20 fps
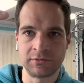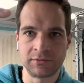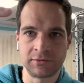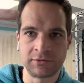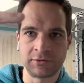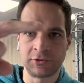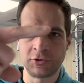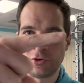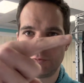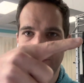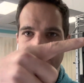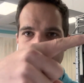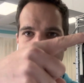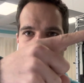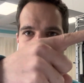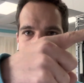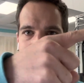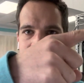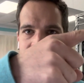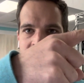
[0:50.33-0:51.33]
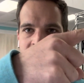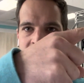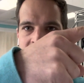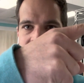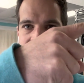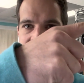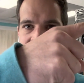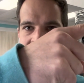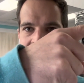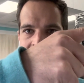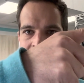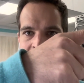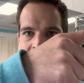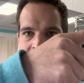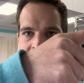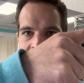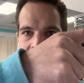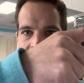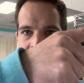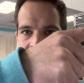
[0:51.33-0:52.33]
loop it over the top
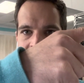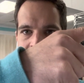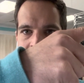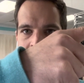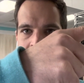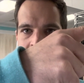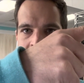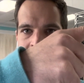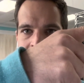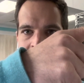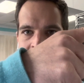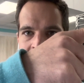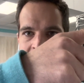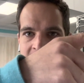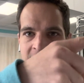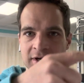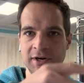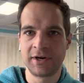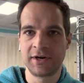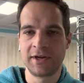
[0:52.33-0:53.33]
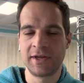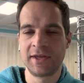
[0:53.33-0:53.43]
of the pull-up bar